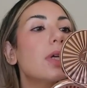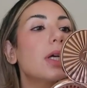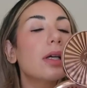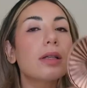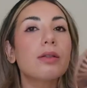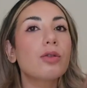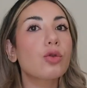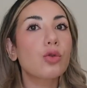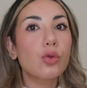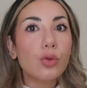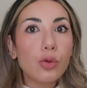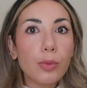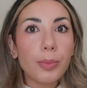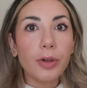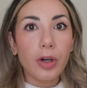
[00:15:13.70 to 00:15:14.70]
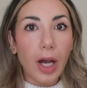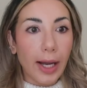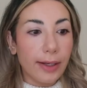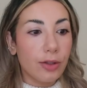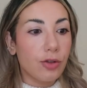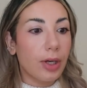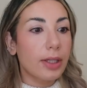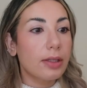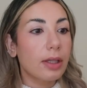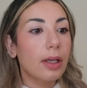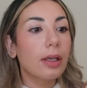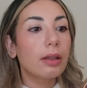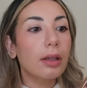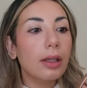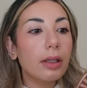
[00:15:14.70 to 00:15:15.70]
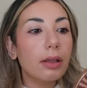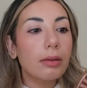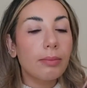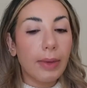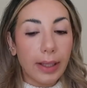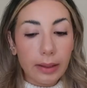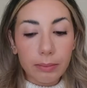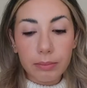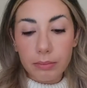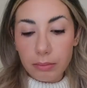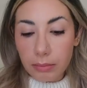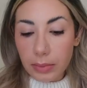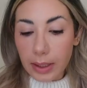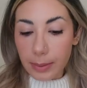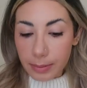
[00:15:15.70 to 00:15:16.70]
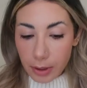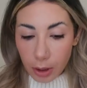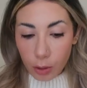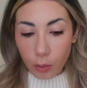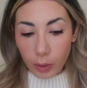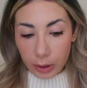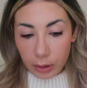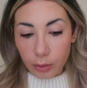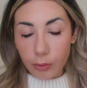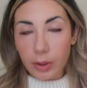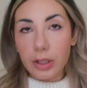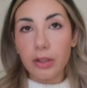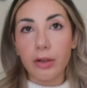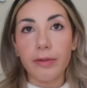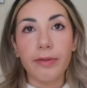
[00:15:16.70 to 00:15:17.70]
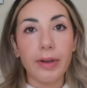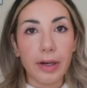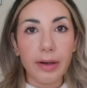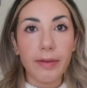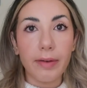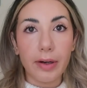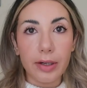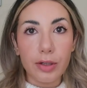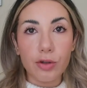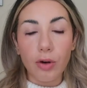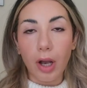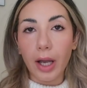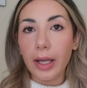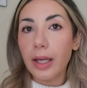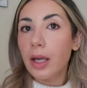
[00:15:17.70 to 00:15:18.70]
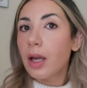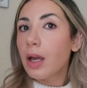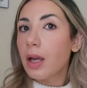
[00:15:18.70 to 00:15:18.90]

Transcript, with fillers: it's super hydrating like my lips are going through it they're very very dry